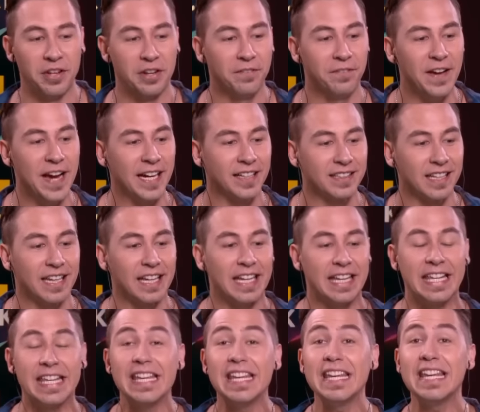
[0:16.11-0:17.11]
In fact,
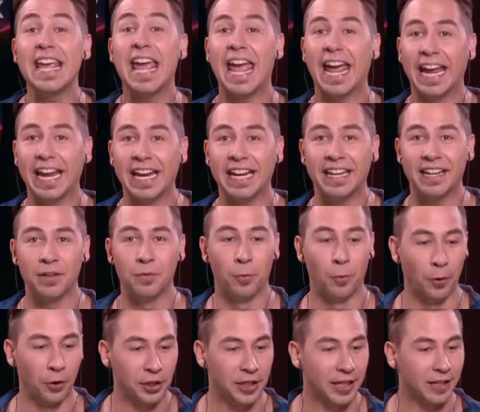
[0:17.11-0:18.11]
he hated
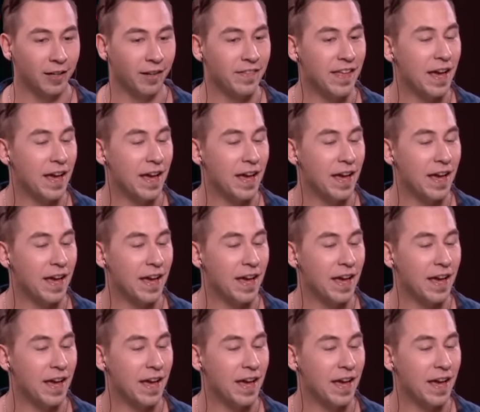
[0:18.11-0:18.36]
working on